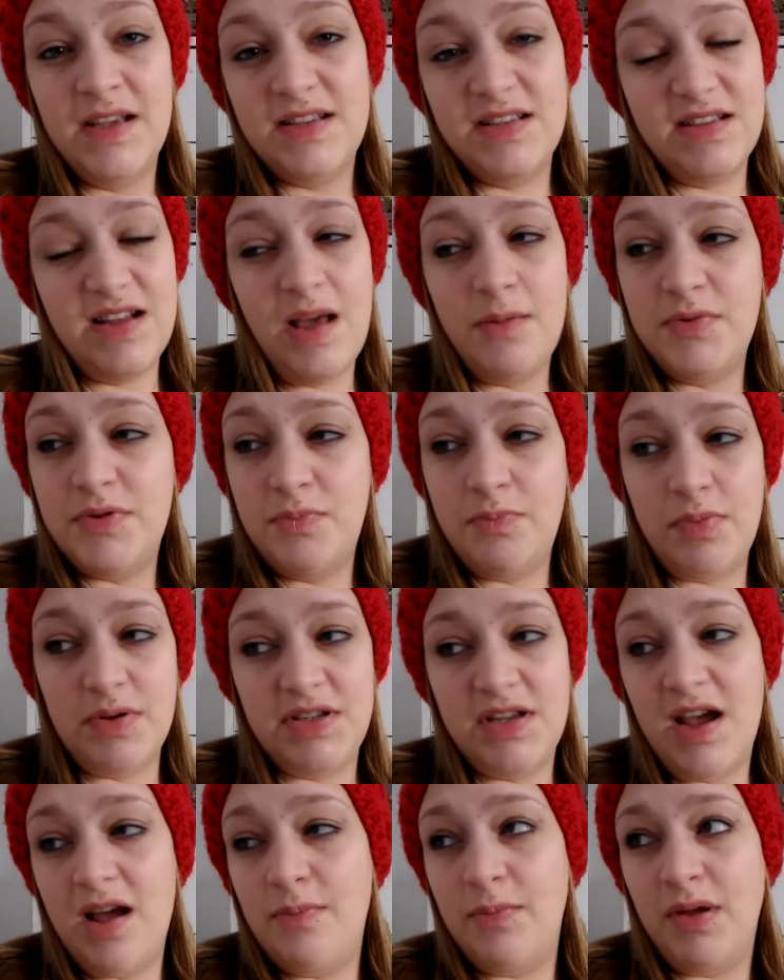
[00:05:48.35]
slept
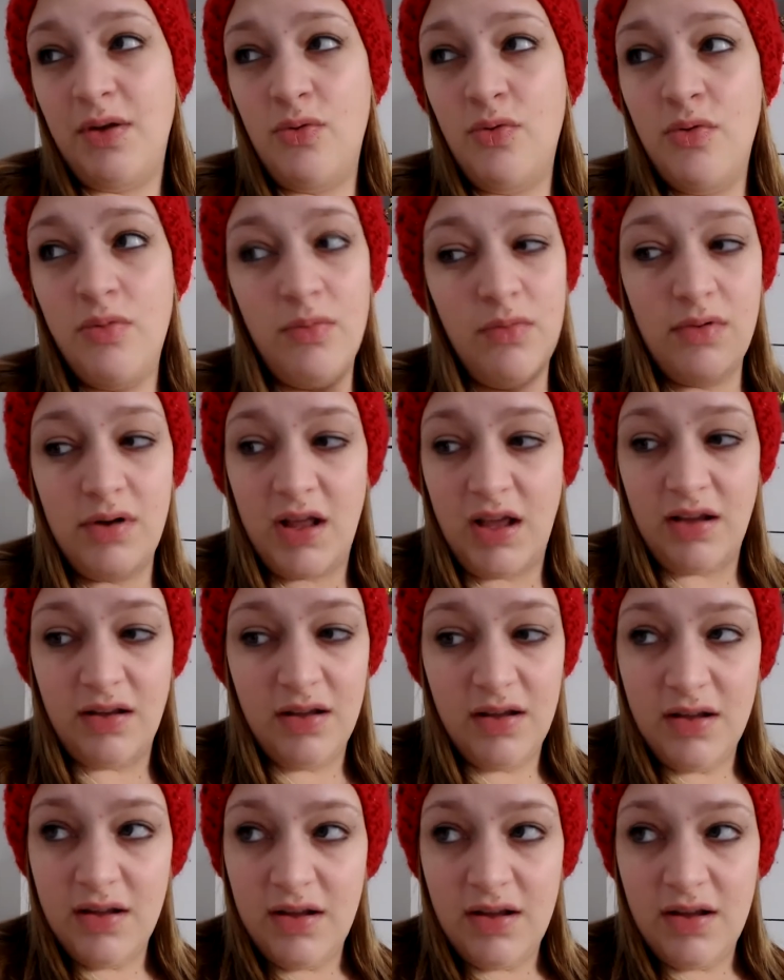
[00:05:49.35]
beside me all morning.